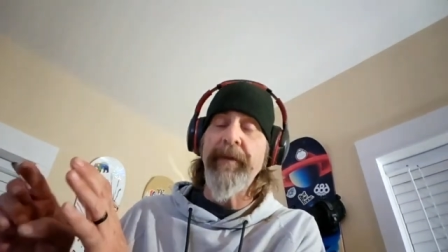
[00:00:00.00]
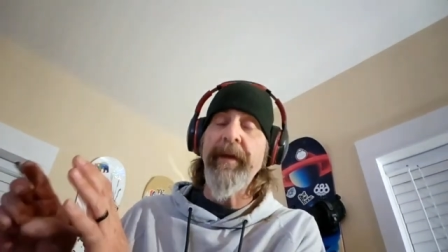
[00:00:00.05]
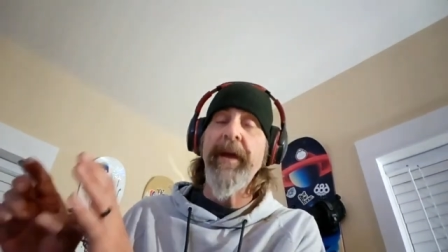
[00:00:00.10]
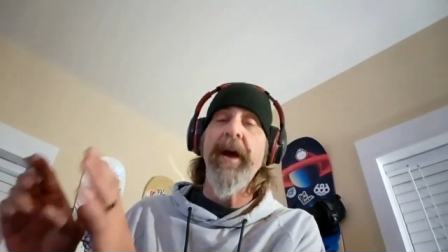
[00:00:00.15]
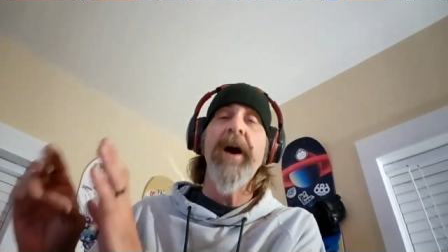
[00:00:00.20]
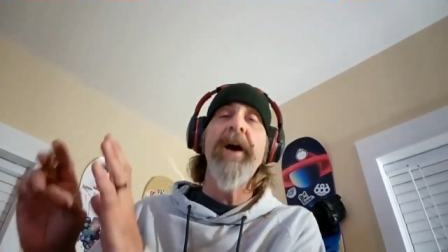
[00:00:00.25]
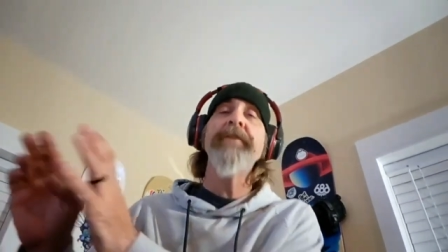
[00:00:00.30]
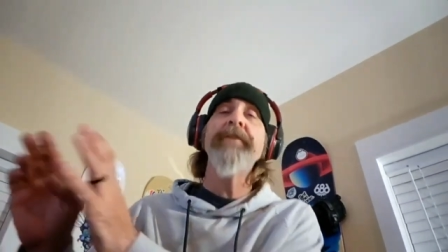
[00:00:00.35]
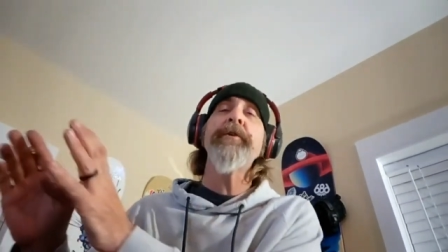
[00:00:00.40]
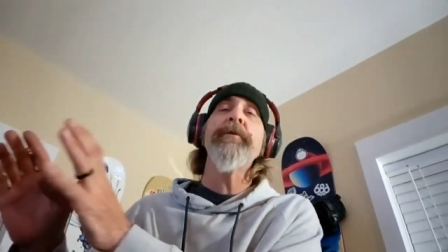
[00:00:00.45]
though
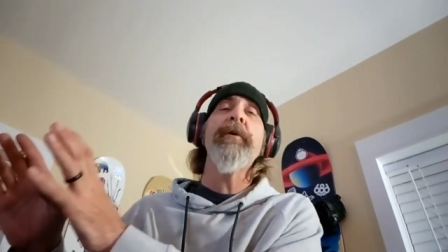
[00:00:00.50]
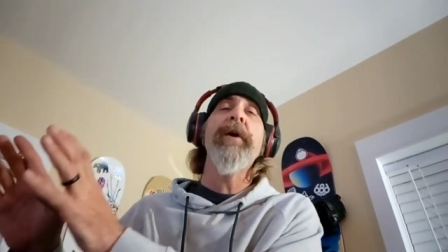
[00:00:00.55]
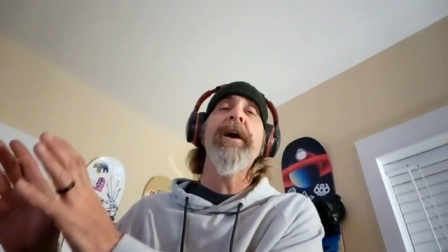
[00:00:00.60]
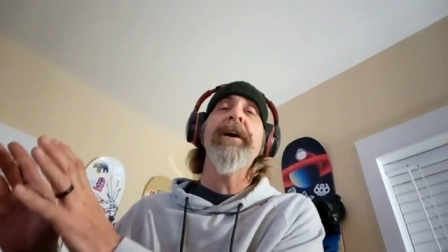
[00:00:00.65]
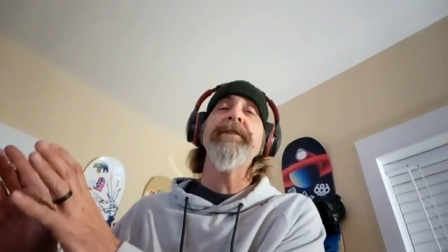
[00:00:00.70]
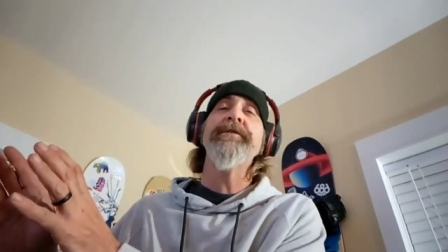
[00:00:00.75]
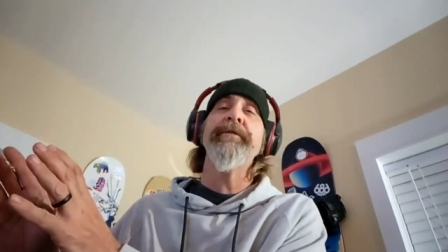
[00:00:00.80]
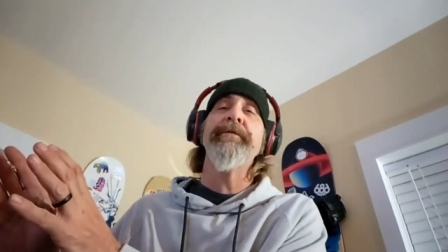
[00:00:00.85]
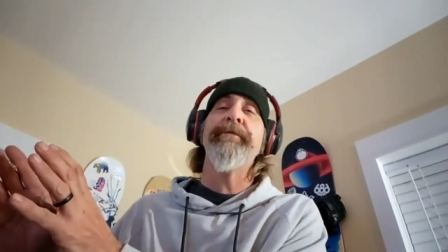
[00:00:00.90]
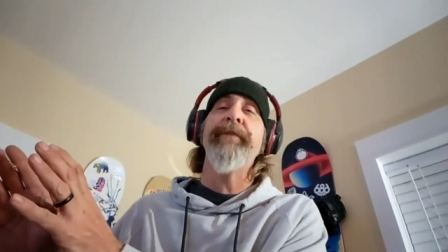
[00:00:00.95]
the
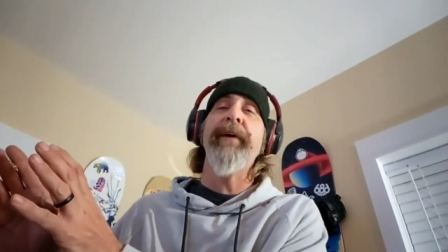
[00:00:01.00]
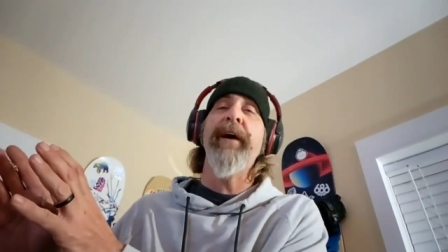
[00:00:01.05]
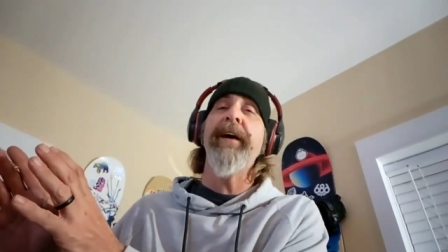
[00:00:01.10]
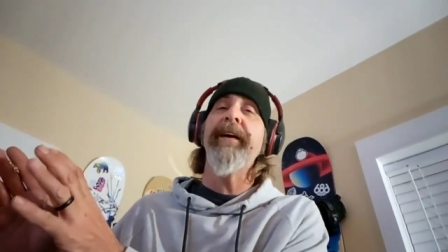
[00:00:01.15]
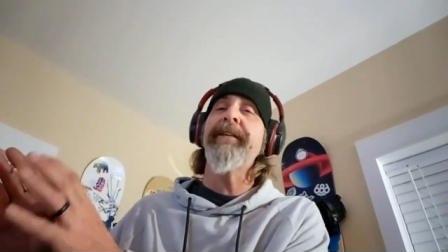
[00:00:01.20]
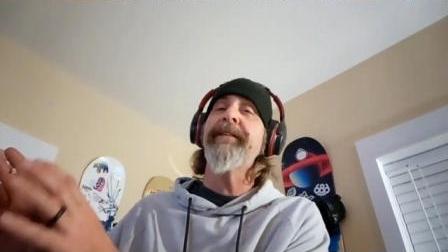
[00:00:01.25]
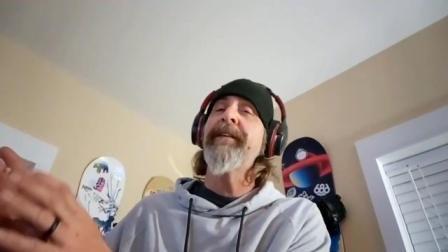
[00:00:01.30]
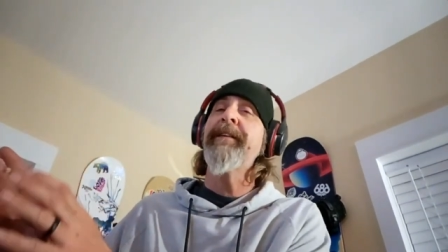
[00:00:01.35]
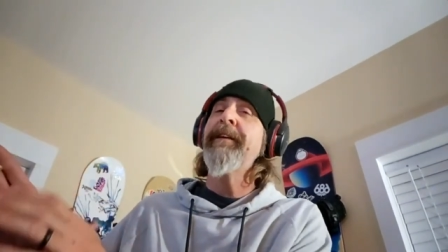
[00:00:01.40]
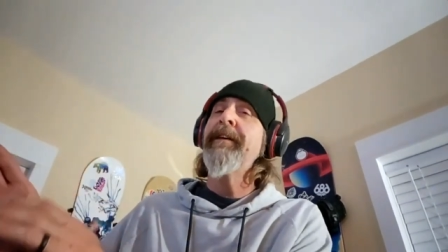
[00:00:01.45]
entourage
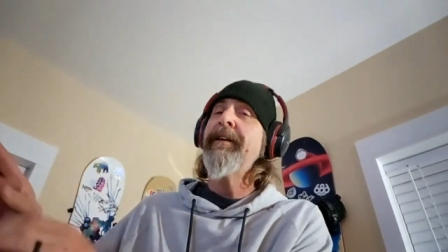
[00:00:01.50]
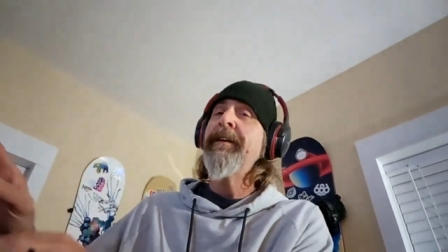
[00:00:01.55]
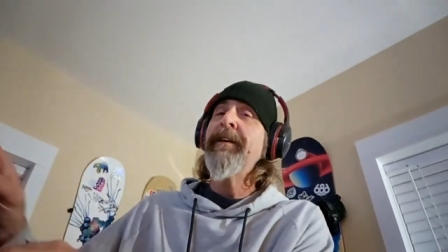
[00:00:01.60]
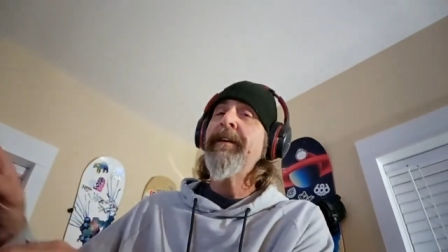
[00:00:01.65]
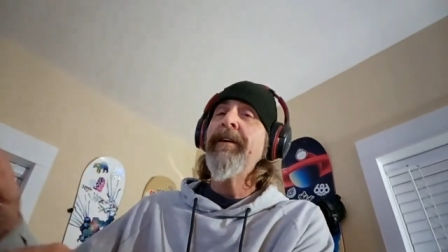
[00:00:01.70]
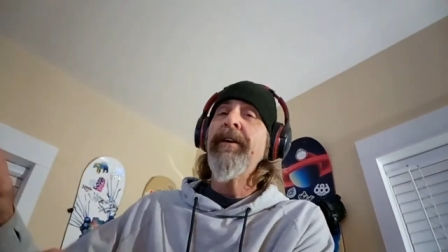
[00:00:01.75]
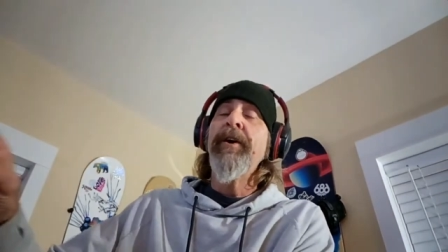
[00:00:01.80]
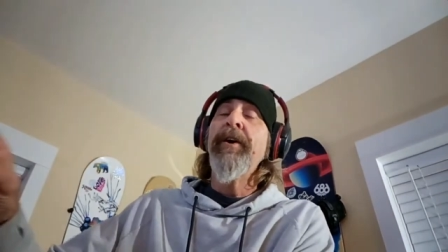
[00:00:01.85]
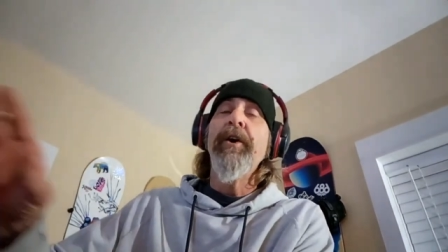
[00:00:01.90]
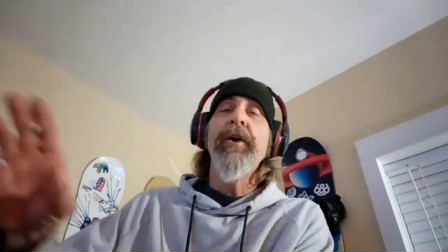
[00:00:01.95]
effect
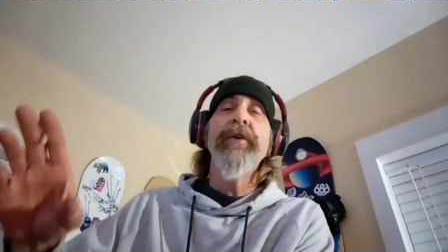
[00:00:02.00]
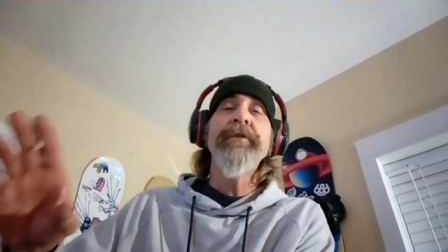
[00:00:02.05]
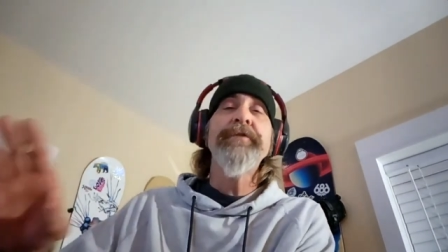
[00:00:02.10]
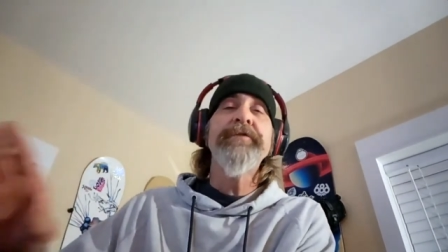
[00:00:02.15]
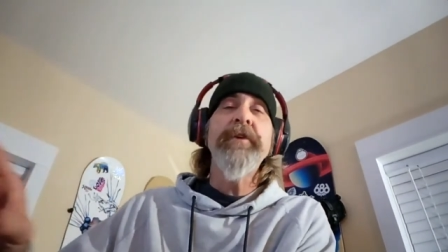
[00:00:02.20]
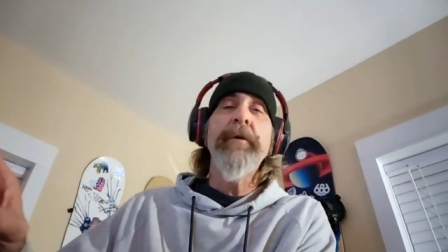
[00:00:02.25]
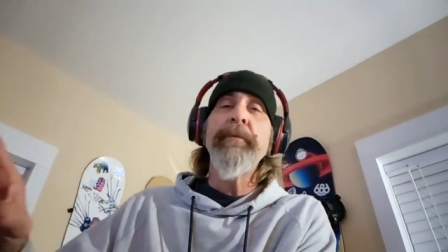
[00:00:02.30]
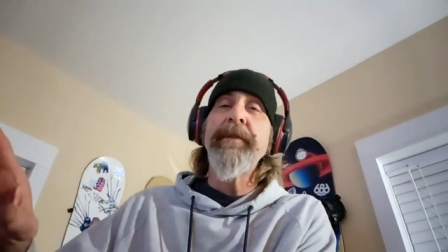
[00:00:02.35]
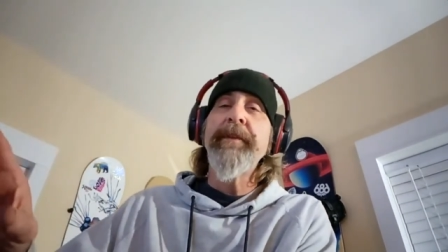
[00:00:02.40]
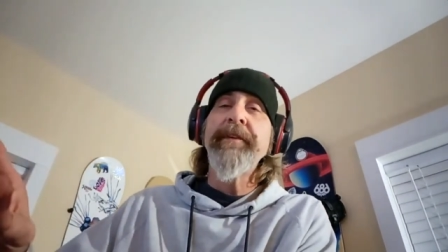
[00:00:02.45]

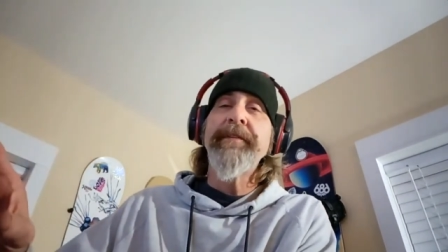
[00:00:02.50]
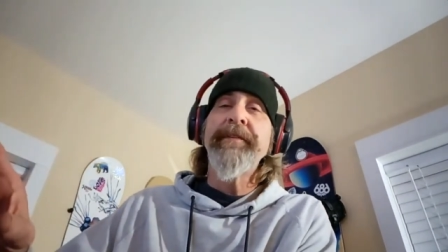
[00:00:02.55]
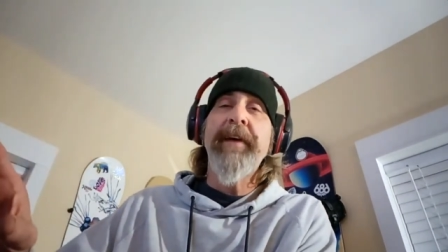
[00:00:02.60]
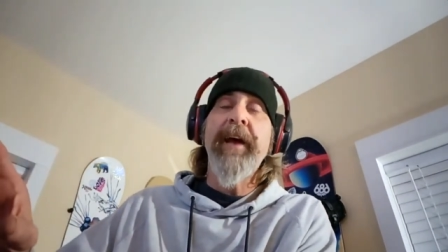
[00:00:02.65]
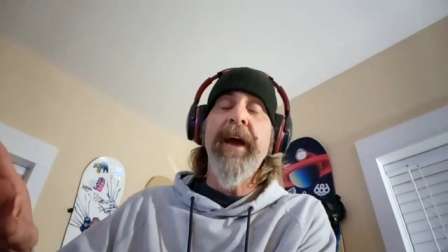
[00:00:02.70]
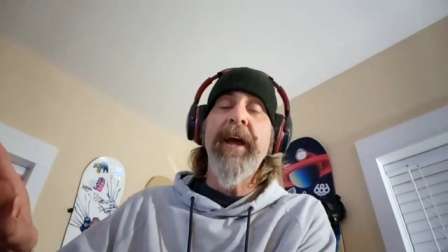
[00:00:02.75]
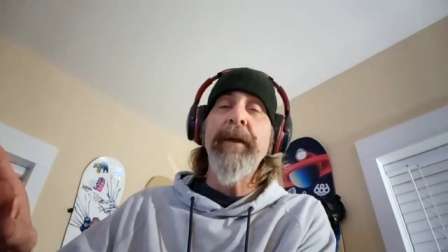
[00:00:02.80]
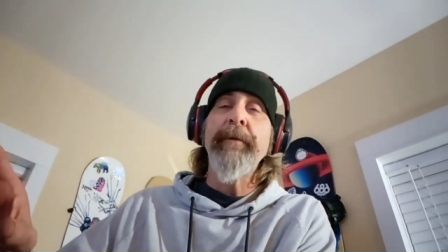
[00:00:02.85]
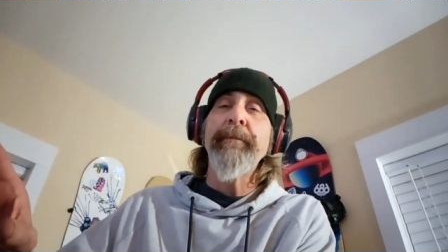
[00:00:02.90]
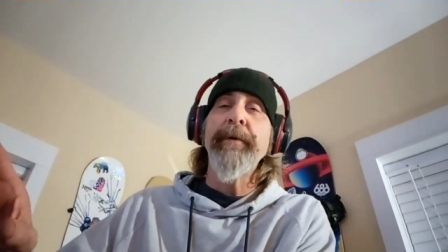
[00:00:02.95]
on some of this
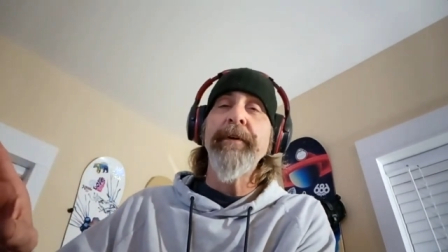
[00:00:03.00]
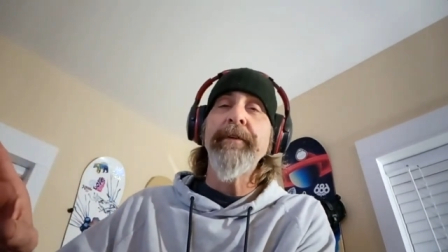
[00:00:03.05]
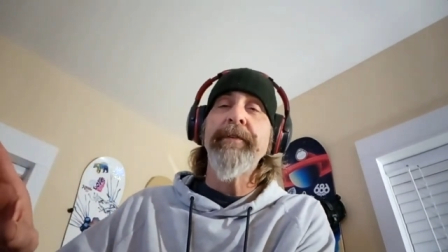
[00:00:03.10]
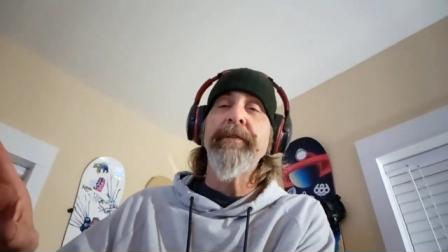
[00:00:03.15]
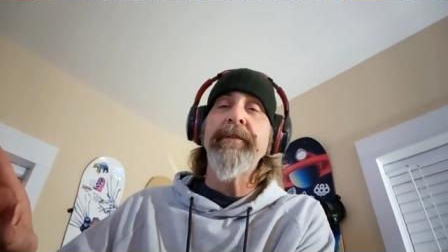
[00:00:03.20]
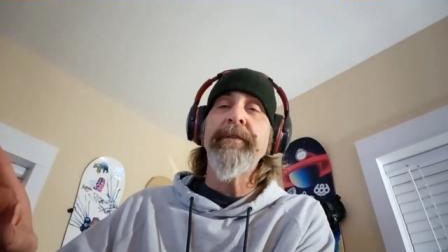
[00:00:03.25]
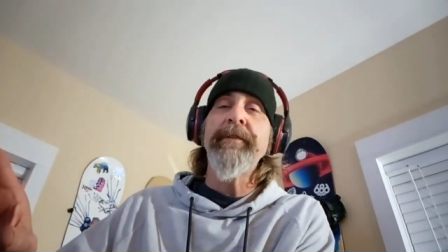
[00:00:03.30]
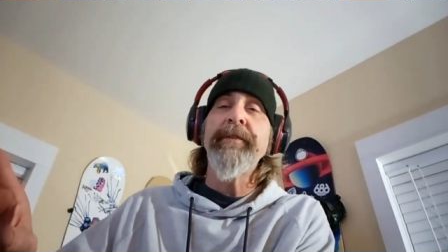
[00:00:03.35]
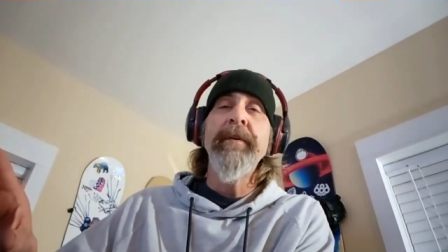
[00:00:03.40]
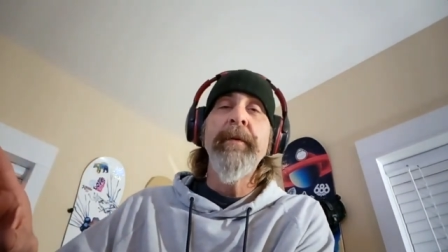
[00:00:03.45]

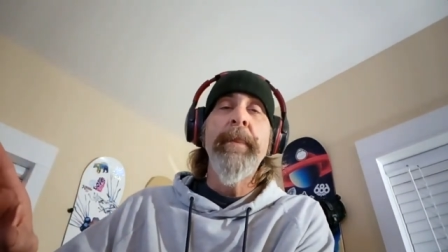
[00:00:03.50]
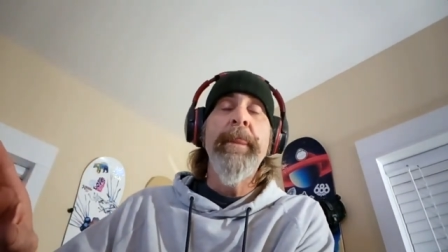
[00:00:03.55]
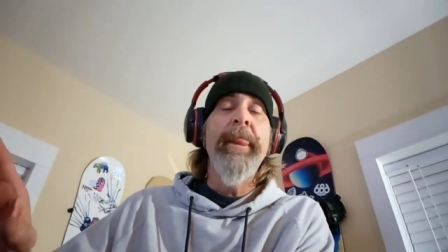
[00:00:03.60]
cannabis